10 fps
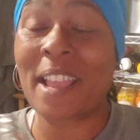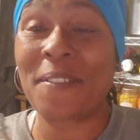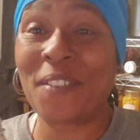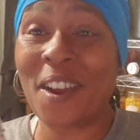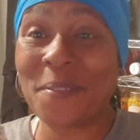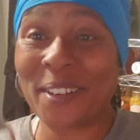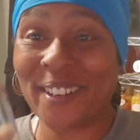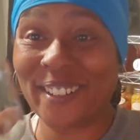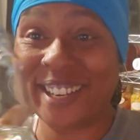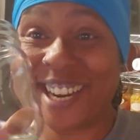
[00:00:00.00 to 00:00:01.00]
a Farm
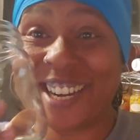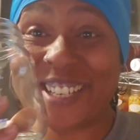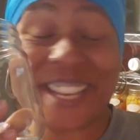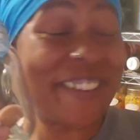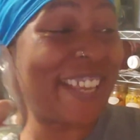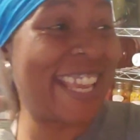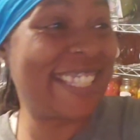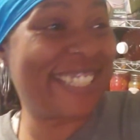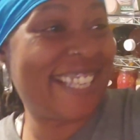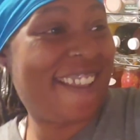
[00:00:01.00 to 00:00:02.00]
Girl. Here you go,
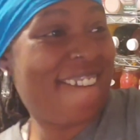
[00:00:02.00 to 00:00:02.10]
Cassie.